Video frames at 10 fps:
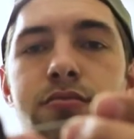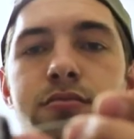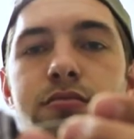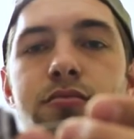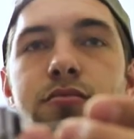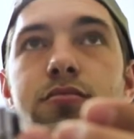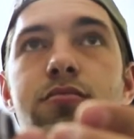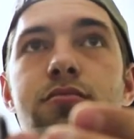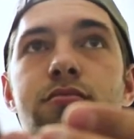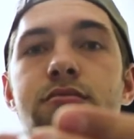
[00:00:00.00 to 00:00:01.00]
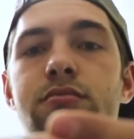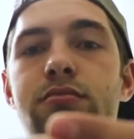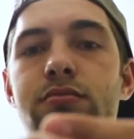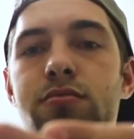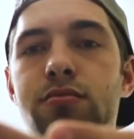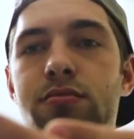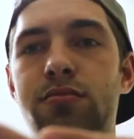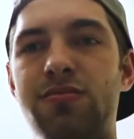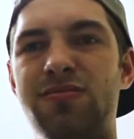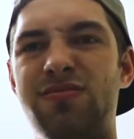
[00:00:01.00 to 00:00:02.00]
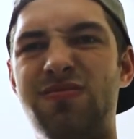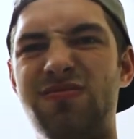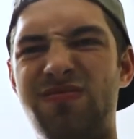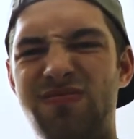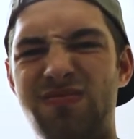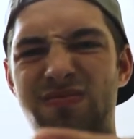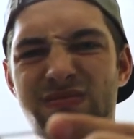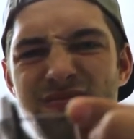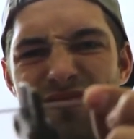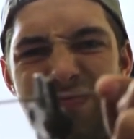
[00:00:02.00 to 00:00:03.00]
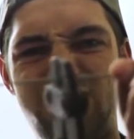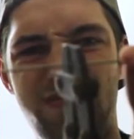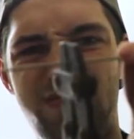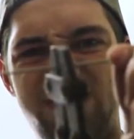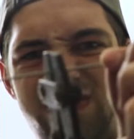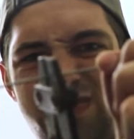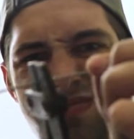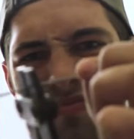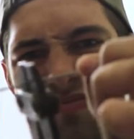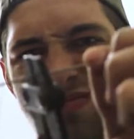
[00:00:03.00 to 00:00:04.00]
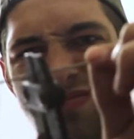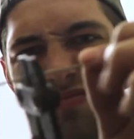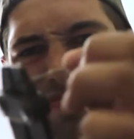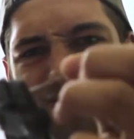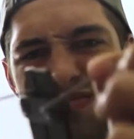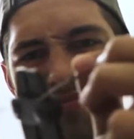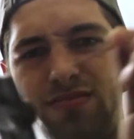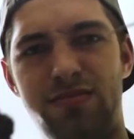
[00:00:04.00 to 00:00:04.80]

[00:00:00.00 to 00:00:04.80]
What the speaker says: Nothing is said.